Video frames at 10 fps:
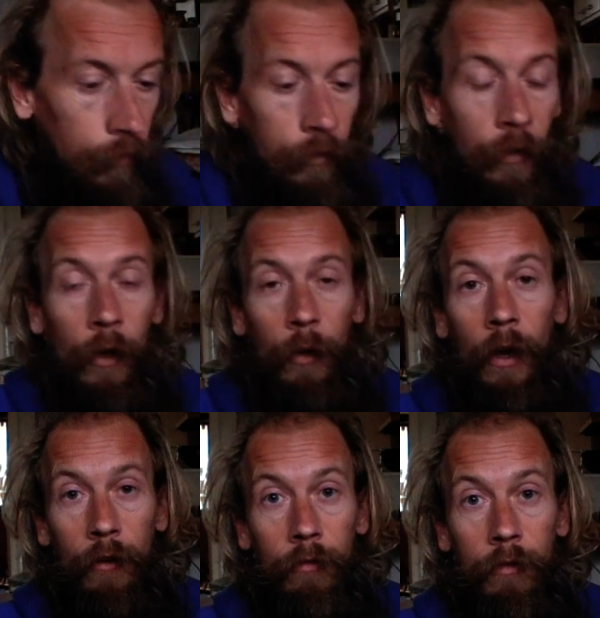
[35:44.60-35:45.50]
So
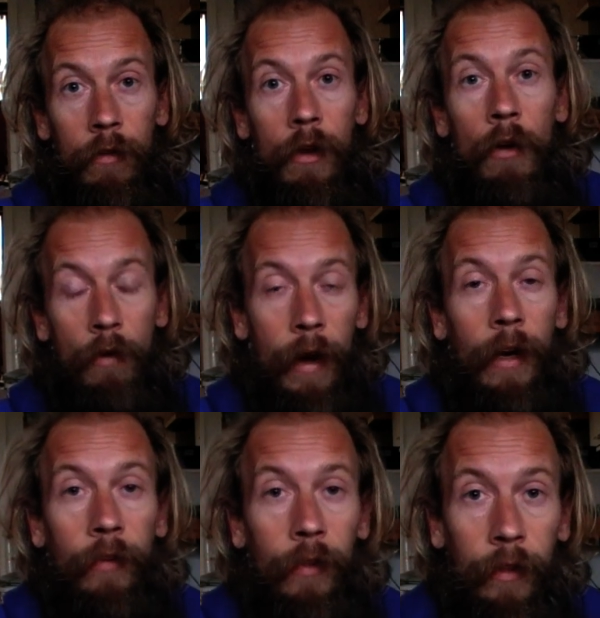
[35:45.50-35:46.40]
I
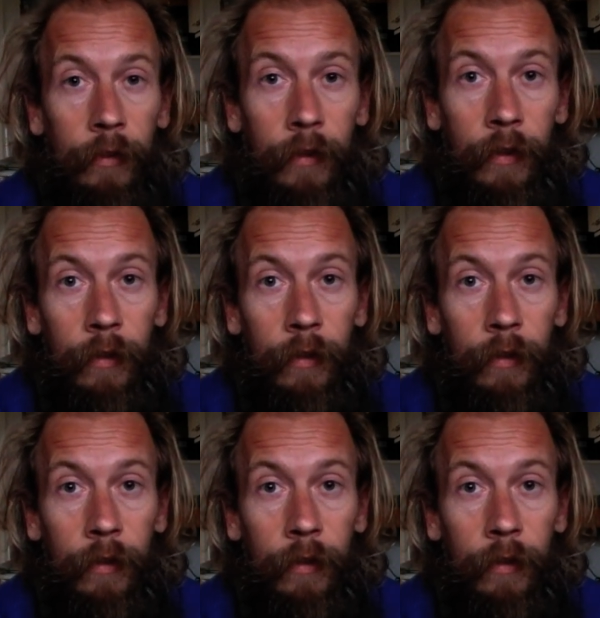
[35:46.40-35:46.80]
corrected